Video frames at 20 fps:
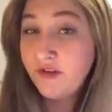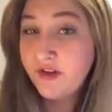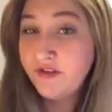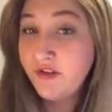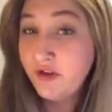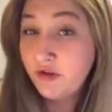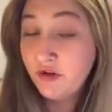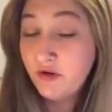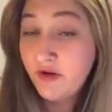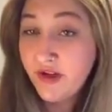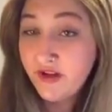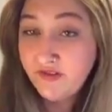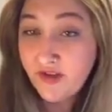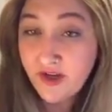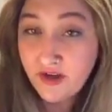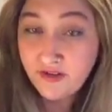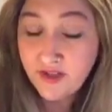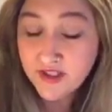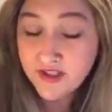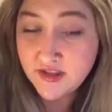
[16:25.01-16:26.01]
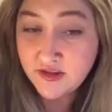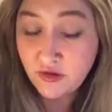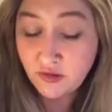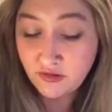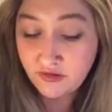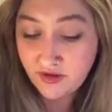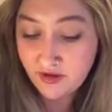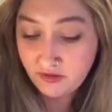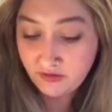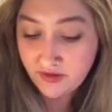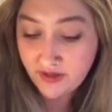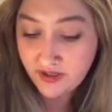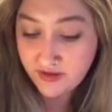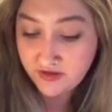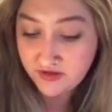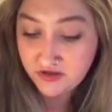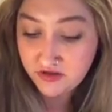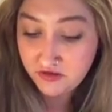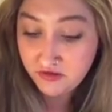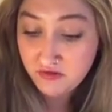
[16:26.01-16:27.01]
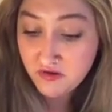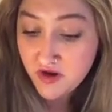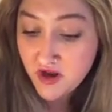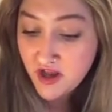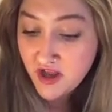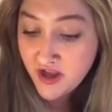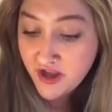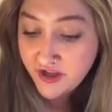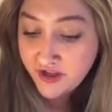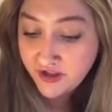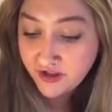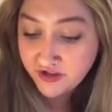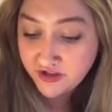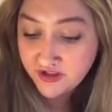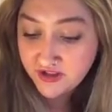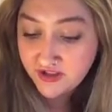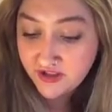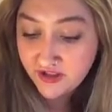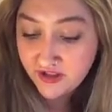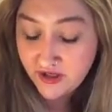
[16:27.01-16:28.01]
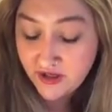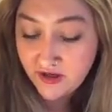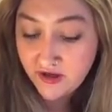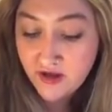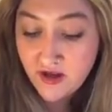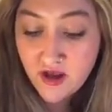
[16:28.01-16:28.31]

If you don't have hair, that's totally okay too. You're just gonna